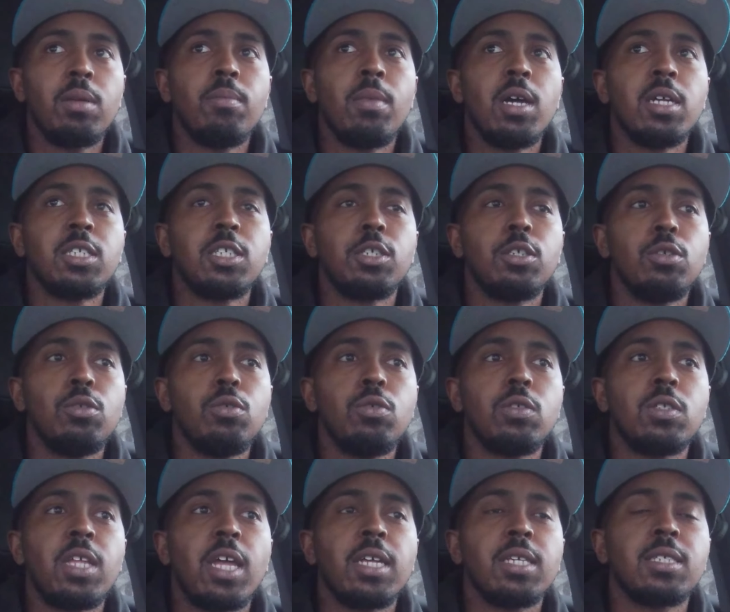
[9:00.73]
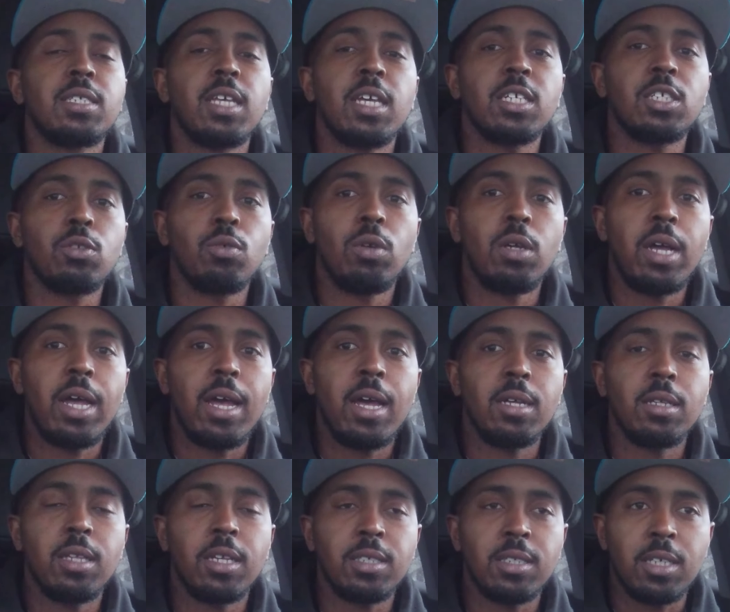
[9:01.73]
much use their sexual
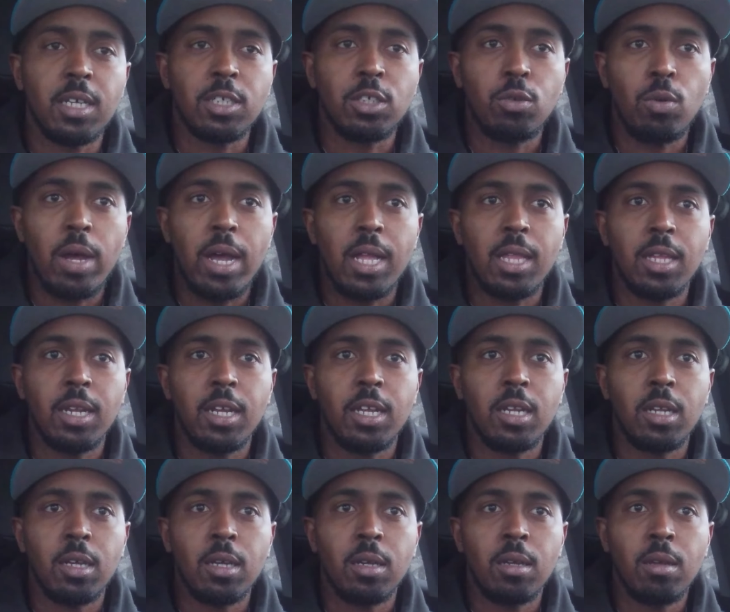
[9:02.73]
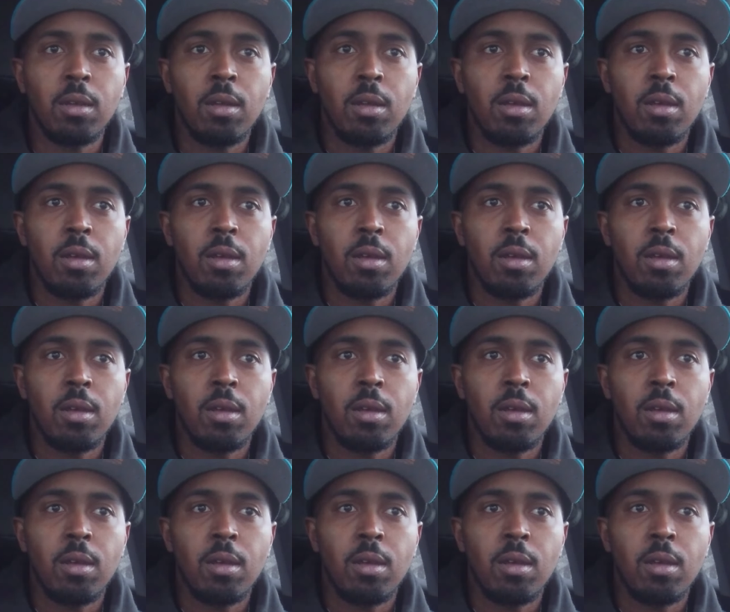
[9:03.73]
their sexuality to